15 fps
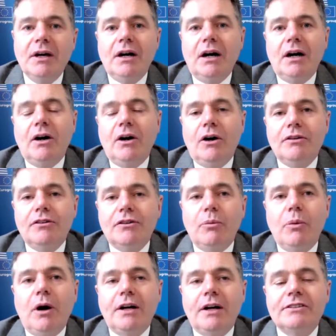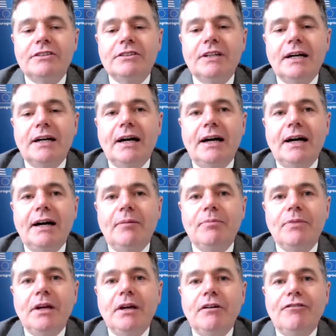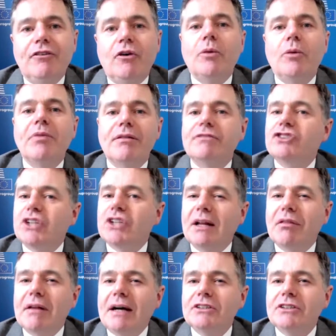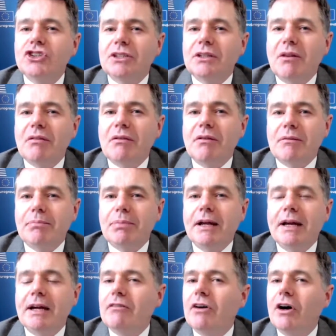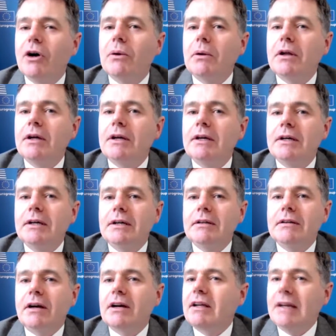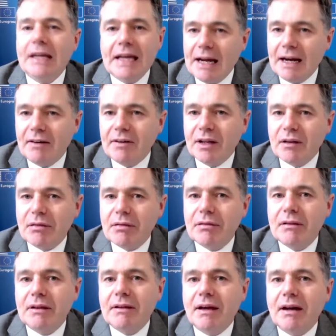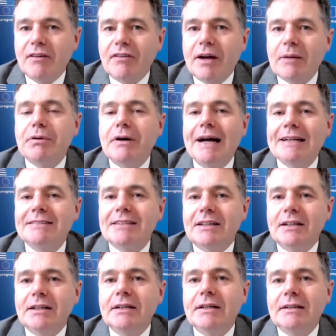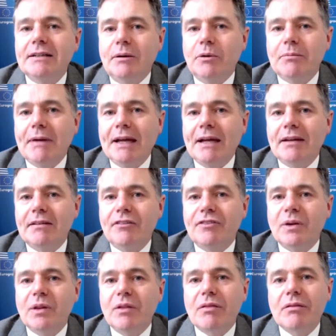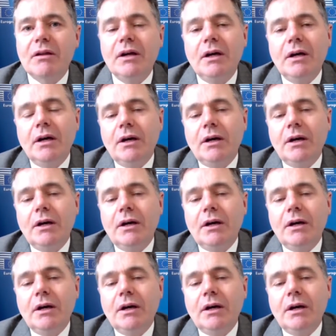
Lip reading: Under what forms of transactions does it play a role? There are key areas that are very practical that would make a difference.